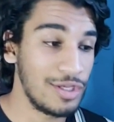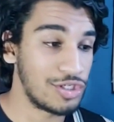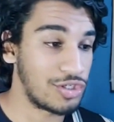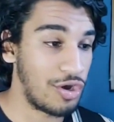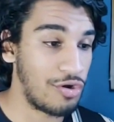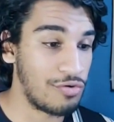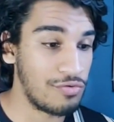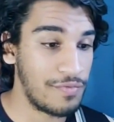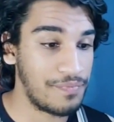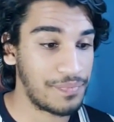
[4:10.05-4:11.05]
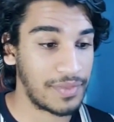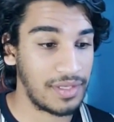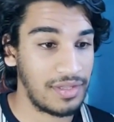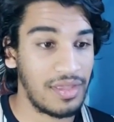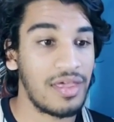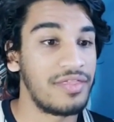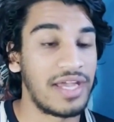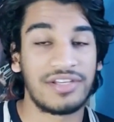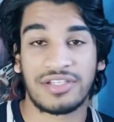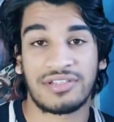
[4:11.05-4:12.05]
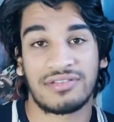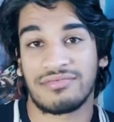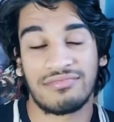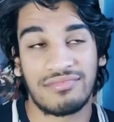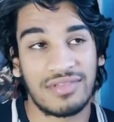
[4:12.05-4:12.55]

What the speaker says: so they just...